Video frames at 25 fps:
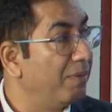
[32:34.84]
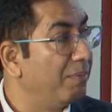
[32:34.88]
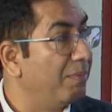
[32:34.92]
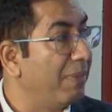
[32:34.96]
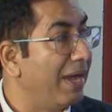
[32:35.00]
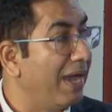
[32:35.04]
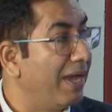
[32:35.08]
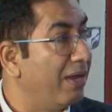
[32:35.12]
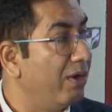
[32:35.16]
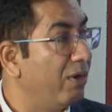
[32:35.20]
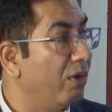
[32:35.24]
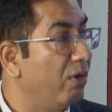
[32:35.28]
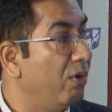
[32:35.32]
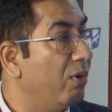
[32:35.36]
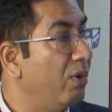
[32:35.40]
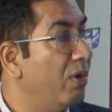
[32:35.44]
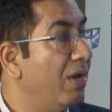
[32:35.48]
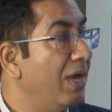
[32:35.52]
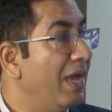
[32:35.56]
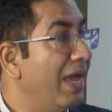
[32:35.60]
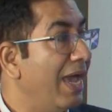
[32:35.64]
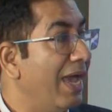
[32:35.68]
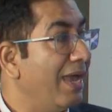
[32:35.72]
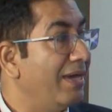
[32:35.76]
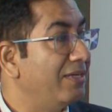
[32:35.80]
in buy now,
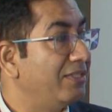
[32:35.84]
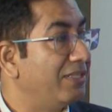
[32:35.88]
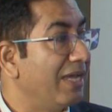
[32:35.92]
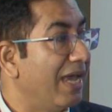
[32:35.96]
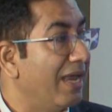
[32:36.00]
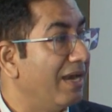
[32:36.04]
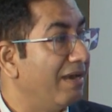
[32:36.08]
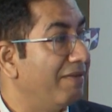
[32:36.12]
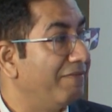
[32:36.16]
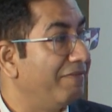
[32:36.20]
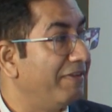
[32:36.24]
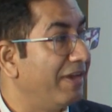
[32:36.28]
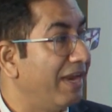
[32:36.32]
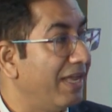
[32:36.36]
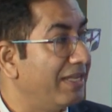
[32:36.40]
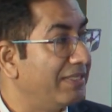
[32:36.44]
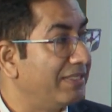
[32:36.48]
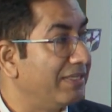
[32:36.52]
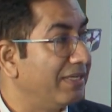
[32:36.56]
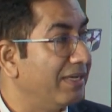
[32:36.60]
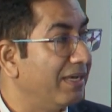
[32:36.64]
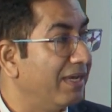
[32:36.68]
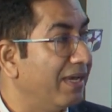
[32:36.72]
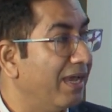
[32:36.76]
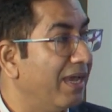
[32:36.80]
and channel
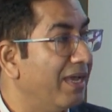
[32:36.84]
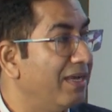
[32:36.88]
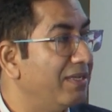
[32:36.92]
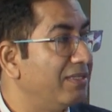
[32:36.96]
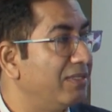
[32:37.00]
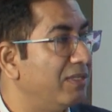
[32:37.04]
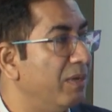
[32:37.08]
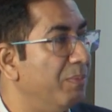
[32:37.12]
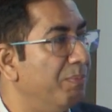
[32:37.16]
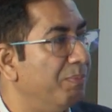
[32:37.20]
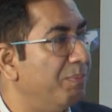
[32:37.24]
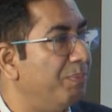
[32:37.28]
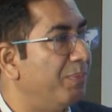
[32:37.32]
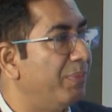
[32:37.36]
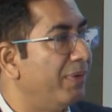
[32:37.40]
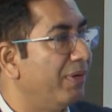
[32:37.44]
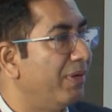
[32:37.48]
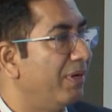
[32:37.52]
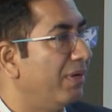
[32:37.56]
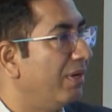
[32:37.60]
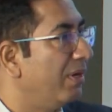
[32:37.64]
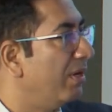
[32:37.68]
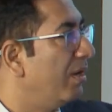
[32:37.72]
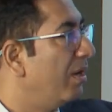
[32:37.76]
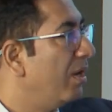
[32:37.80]
financing again,
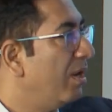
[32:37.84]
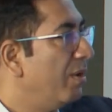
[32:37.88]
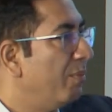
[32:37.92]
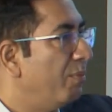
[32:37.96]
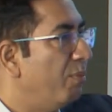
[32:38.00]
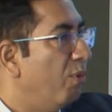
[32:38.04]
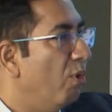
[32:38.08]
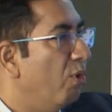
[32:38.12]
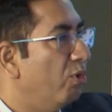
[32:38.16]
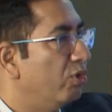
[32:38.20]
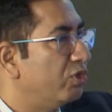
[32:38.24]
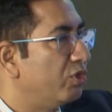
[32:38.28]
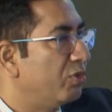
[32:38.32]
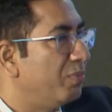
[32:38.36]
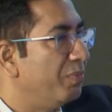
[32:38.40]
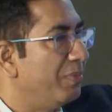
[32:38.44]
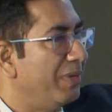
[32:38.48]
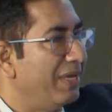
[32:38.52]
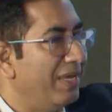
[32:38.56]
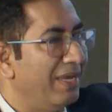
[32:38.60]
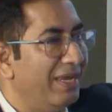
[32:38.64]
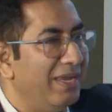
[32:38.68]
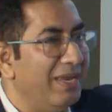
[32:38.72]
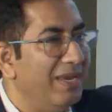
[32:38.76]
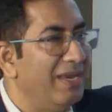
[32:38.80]
simple,
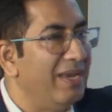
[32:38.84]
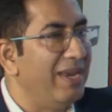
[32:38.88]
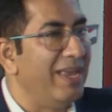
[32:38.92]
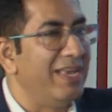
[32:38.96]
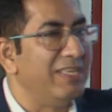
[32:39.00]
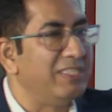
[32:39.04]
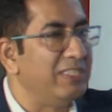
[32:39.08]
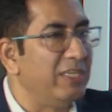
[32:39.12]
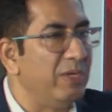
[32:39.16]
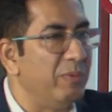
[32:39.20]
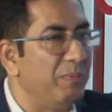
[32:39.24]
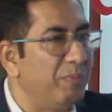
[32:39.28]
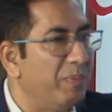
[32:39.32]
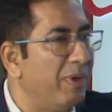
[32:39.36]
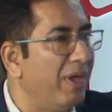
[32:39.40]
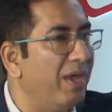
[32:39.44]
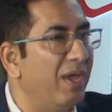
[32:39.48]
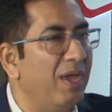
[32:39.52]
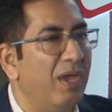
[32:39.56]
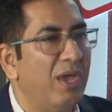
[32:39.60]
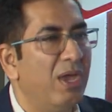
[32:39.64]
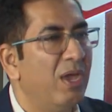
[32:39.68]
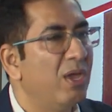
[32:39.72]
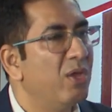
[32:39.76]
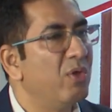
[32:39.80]
post-me, lazy
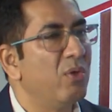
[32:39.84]
pay.